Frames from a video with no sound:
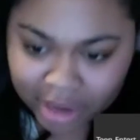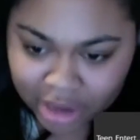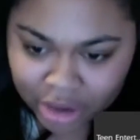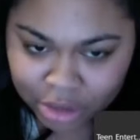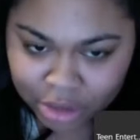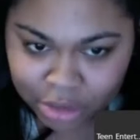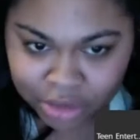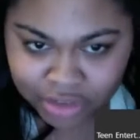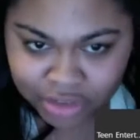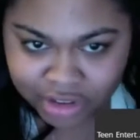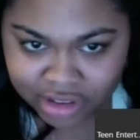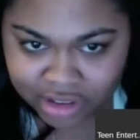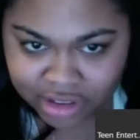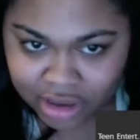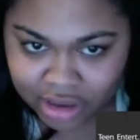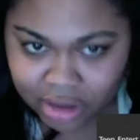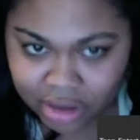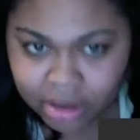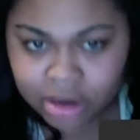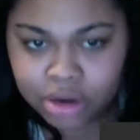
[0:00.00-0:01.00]
a new movie.
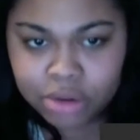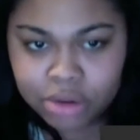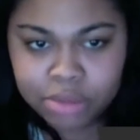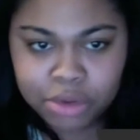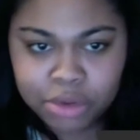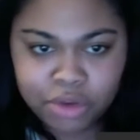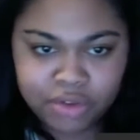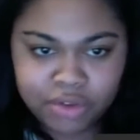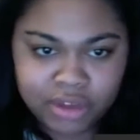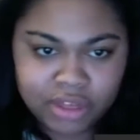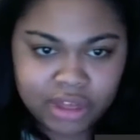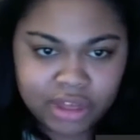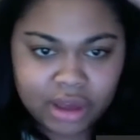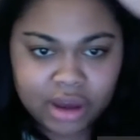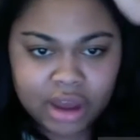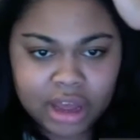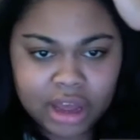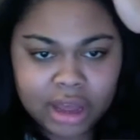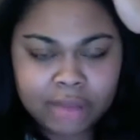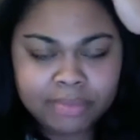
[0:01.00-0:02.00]
A new movie. They
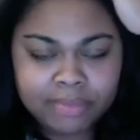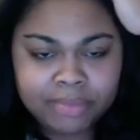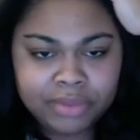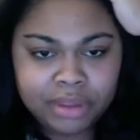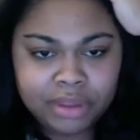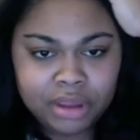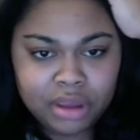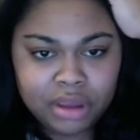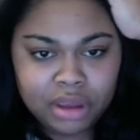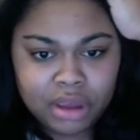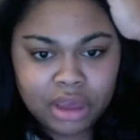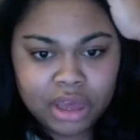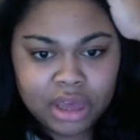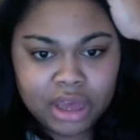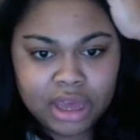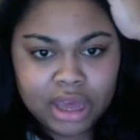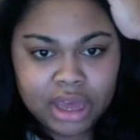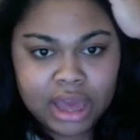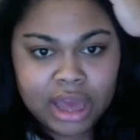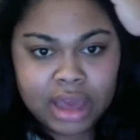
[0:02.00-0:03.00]

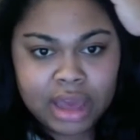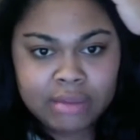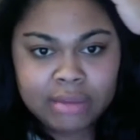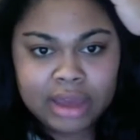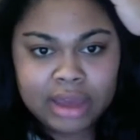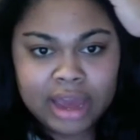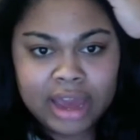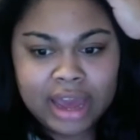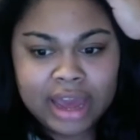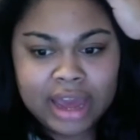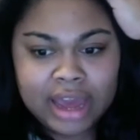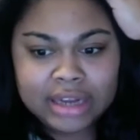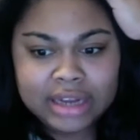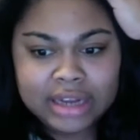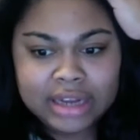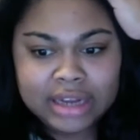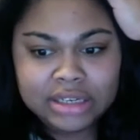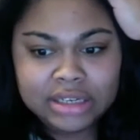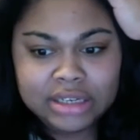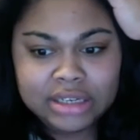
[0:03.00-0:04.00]
him
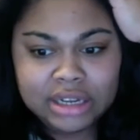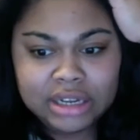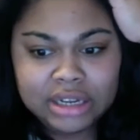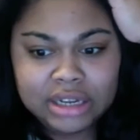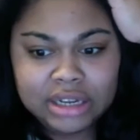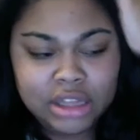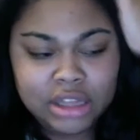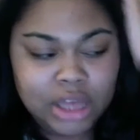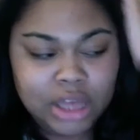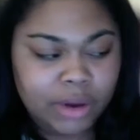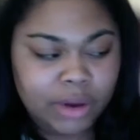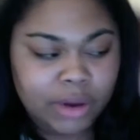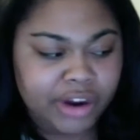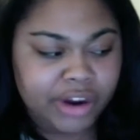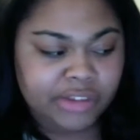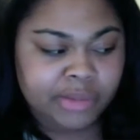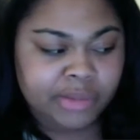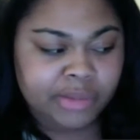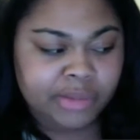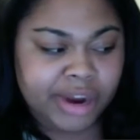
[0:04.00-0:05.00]
and Chloe
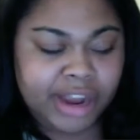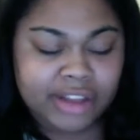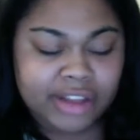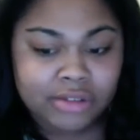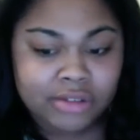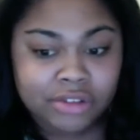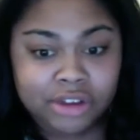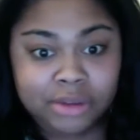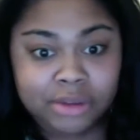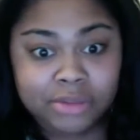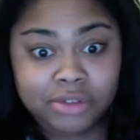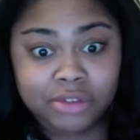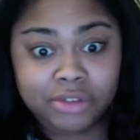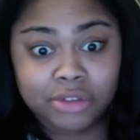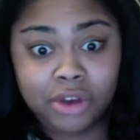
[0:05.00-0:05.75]
Grace Moretz, which I'm so